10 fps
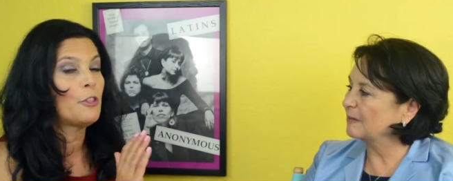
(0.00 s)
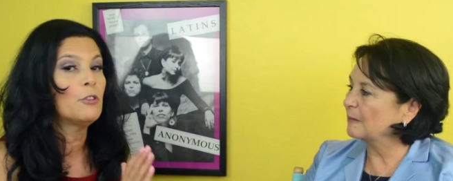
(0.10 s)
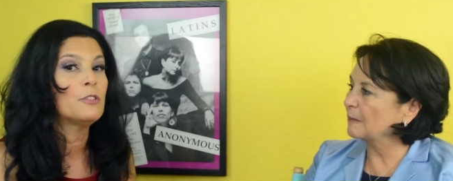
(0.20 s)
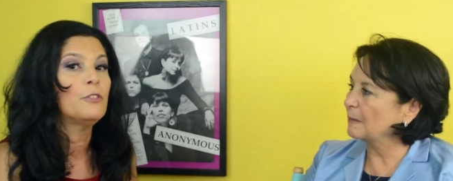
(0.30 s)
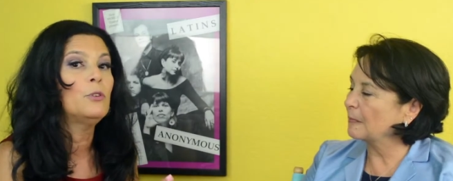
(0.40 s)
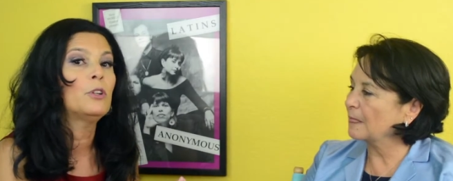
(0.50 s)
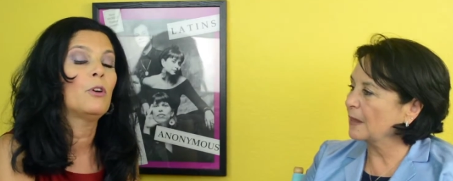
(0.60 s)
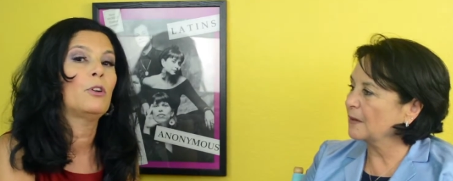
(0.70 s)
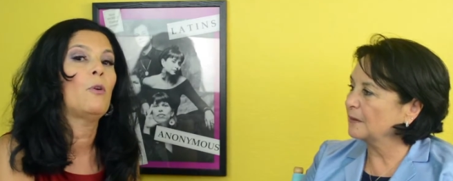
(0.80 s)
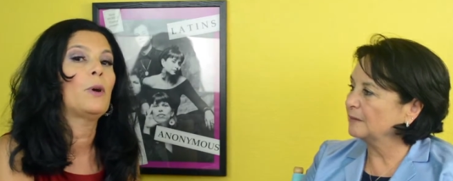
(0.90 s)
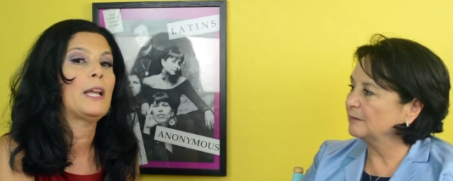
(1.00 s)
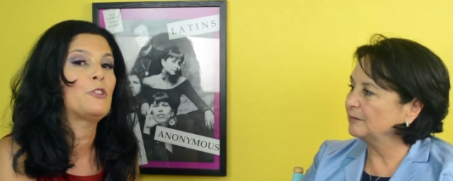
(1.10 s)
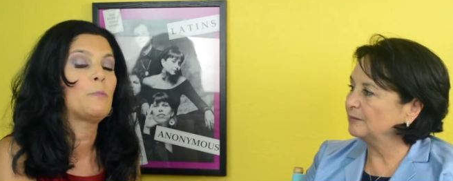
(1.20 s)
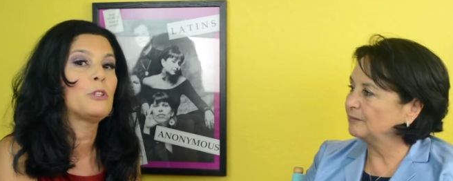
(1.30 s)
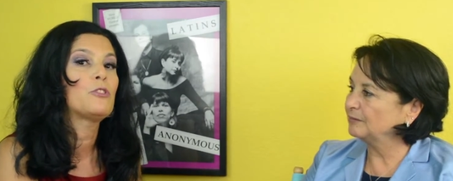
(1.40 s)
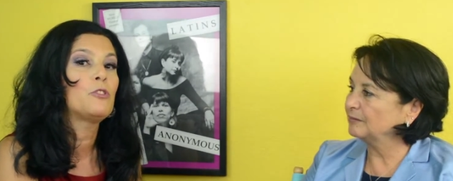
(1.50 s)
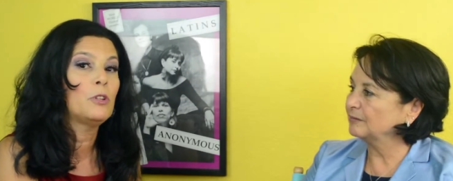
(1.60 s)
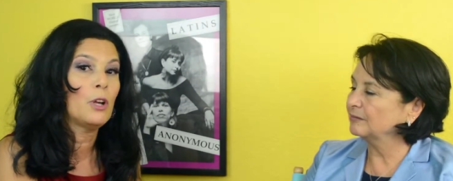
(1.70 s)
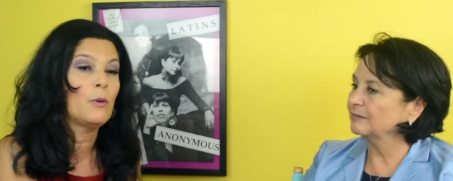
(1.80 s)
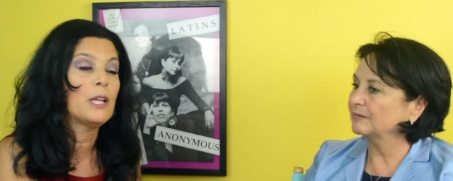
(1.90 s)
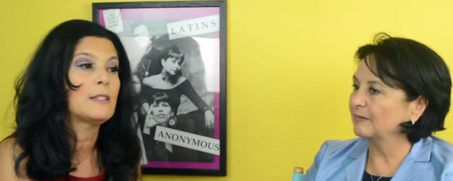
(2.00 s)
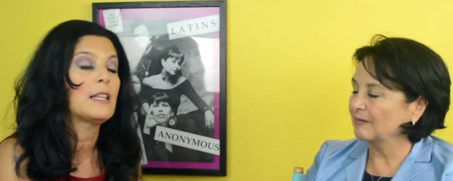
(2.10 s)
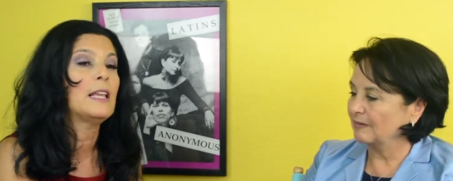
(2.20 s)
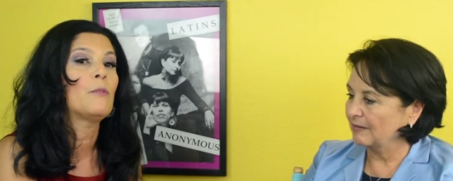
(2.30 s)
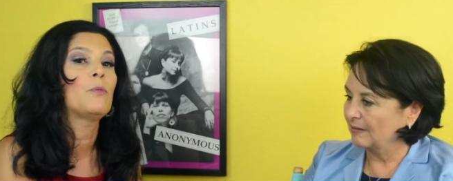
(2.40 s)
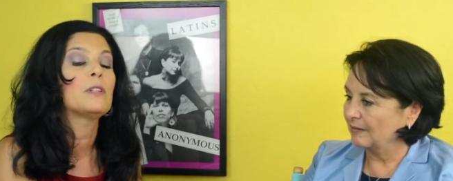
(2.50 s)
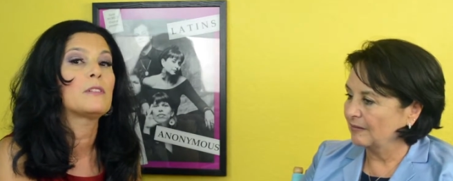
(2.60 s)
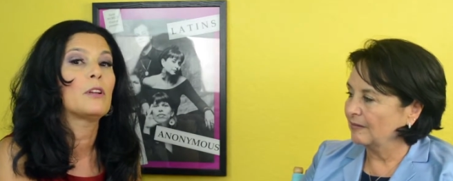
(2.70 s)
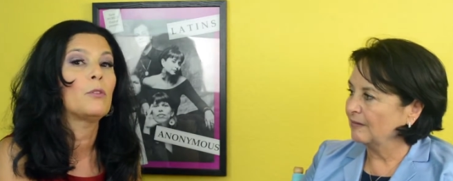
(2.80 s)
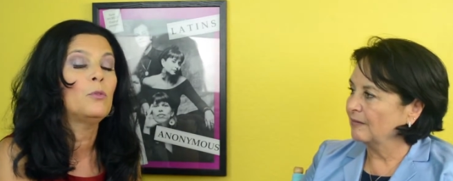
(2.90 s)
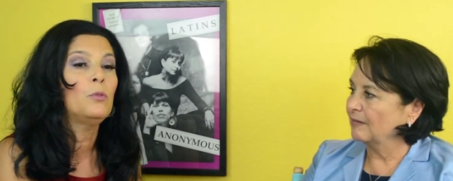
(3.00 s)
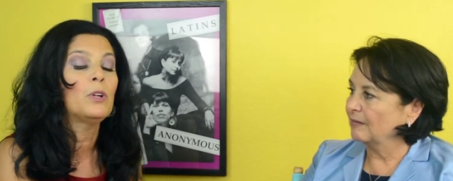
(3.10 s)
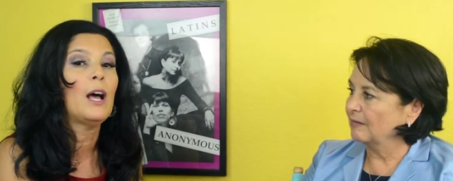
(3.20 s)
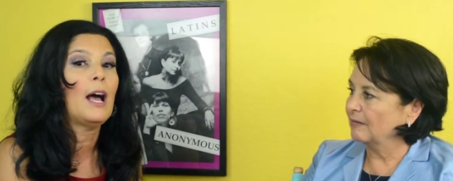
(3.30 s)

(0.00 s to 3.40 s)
Speaker 1: for those of you who don't know what HB Studio is, it was the Uta